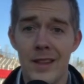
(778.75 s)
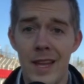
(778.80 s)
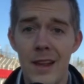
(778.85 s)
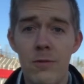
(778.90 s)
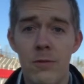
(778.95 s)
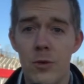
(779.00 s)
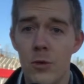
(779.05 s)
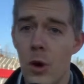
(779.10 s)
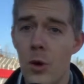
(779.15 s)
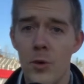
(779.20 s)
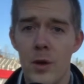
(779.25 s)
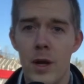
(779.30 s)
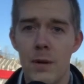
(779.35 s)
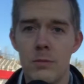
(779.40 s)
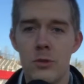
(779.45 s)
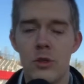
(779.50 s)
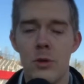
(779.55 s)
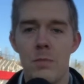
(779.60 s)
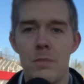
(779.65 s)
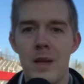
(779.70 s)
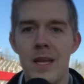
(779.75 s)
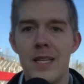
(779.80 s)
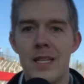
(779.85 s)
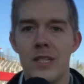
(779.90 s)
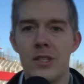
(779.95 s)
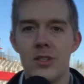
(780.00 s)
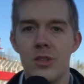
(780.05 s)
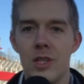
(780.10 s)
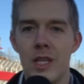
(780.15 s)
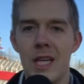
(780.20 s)
they've grown up
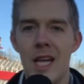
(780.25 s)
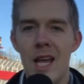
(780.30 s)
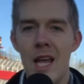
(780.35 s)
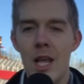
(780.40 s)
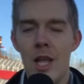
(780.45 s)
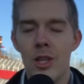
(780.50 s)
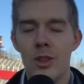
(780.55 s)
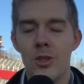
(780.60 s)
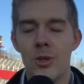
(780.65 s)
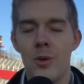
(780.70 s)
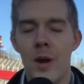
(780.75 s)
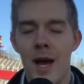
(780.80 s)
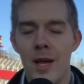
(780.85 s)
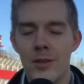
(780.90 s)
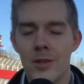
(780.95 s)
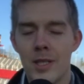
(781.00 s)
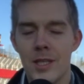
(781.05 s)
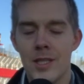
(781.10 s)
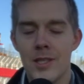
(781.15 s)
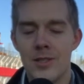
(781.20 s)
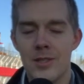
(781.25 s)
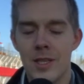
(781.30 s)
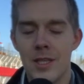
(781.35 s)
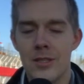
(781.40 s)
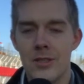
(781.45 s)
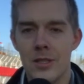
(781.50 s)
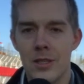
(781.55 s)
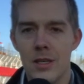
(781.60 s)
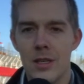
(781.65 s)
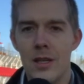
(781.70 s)
tremendously throughout this
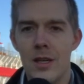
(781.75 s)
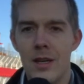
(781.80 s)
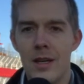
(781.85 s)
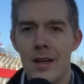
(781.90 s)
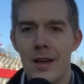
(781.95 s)
season.